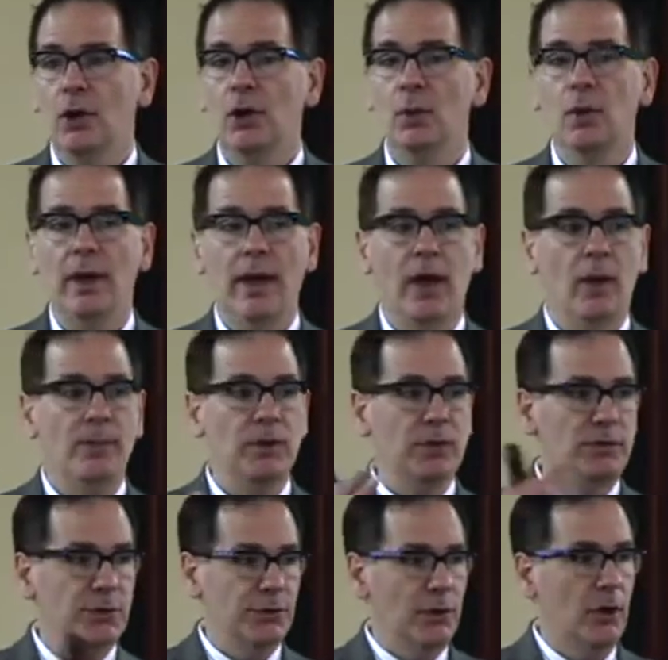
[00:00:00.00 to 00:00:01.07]
who will help
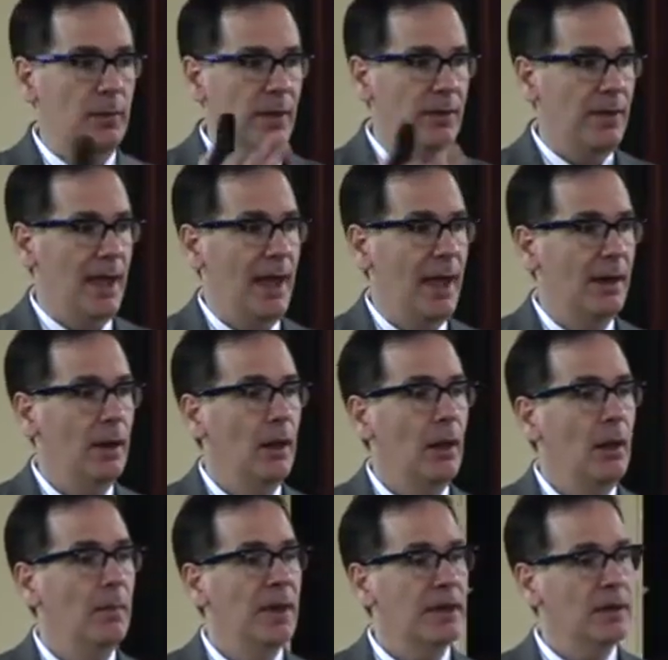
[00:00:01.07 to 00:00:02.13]
you determine that,
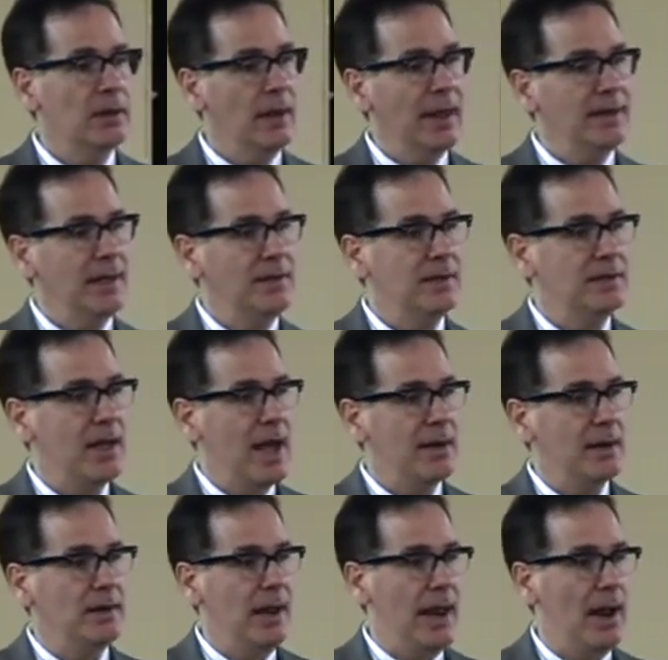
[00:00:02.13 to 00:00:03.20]
but collecting the
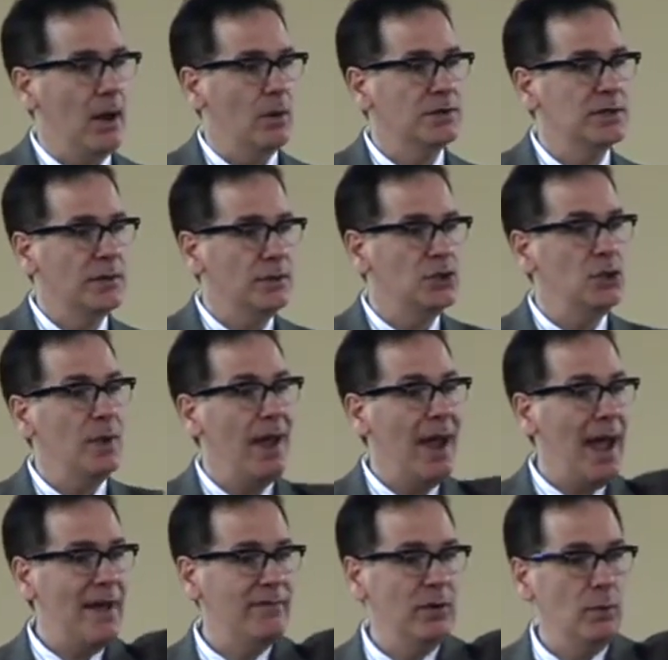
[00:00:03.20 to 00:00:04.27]
data now so that you
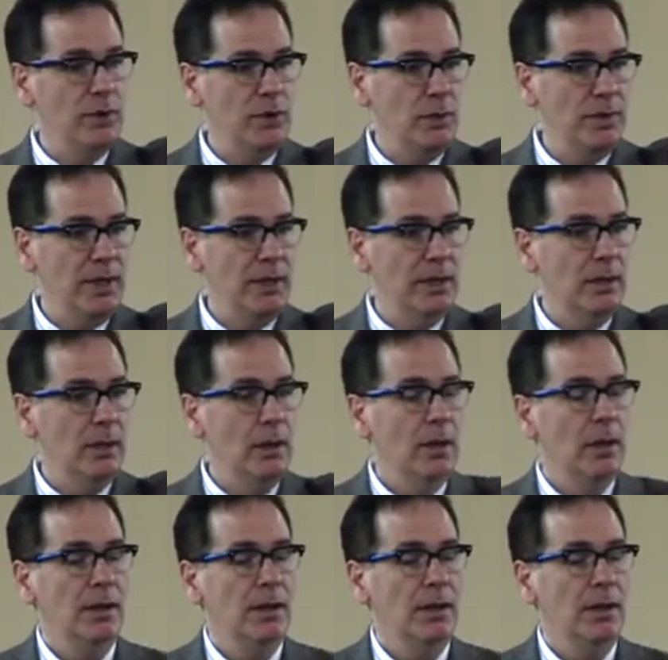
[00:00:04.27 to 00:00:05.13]
have it when you need it.